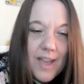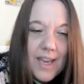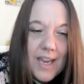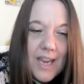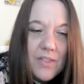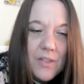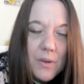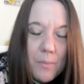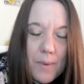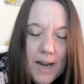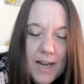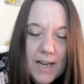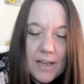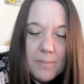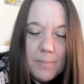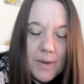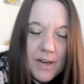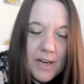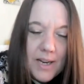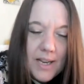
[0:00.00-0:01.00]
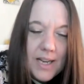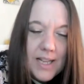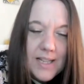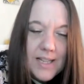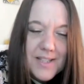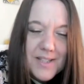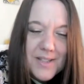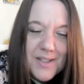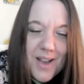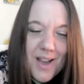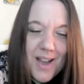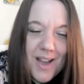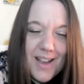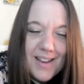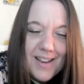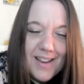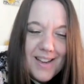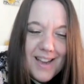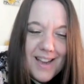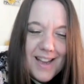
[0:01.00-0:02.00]
Like in the waiting period, it's
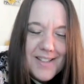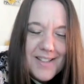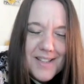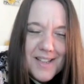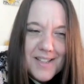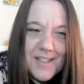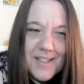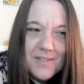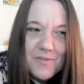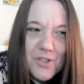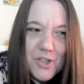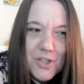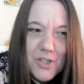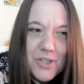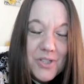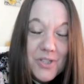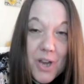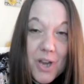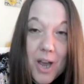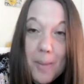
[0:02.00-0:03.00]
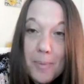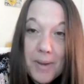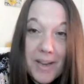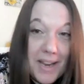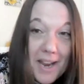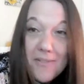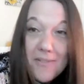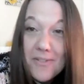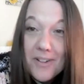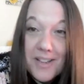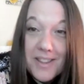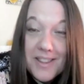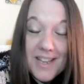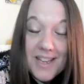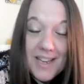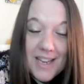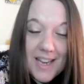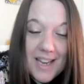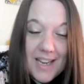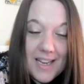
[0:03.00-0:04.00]
not a sense of just stopping
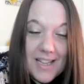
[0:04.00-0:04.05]
everything.